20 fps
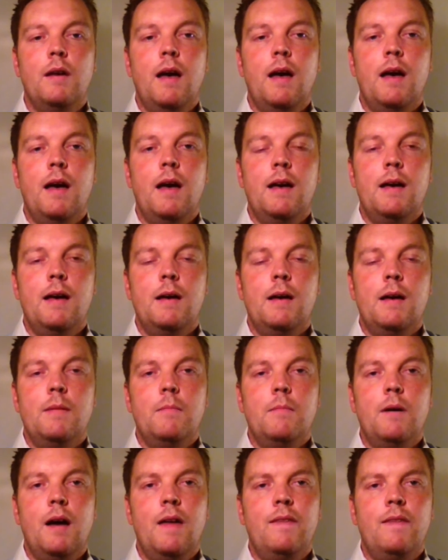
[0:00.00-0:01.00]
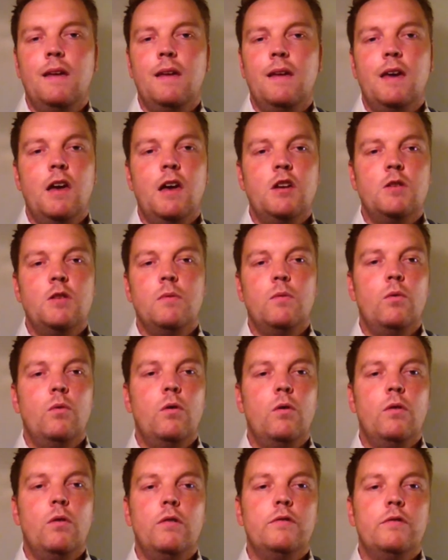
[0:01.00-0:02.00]
and the engagement
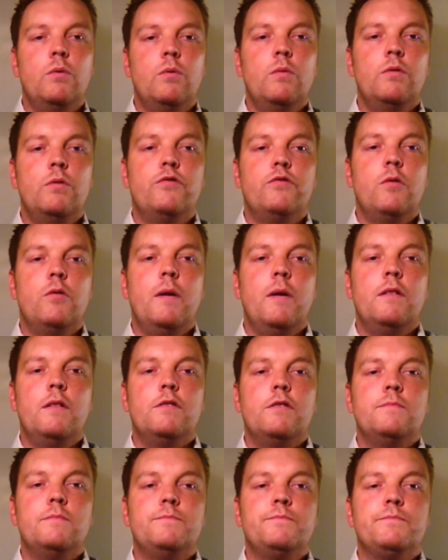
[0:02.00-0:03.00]
was tremendous.